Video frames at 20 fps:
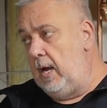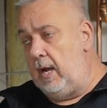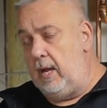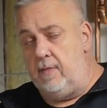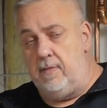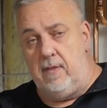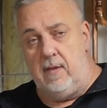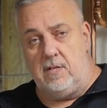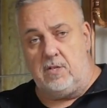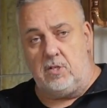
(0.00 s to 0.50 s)

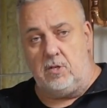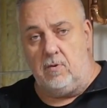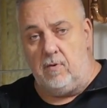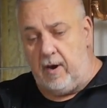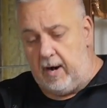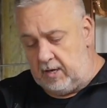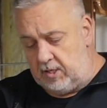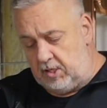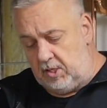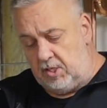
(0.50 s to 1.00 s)
in this
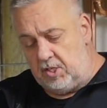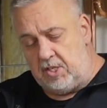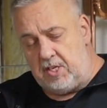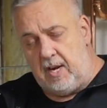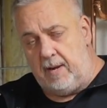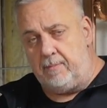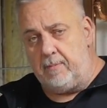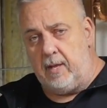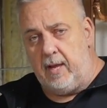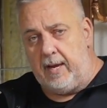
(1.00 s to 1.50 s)
direction,
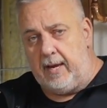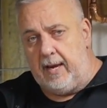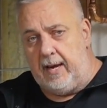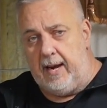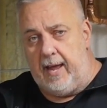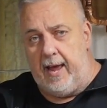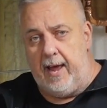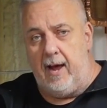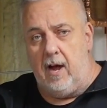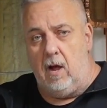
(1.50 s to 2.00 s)
shaped like
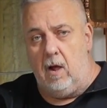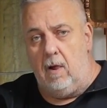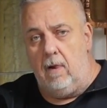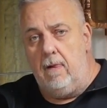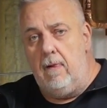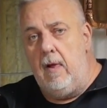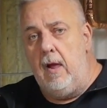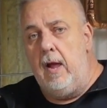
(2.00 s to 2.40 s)
an L.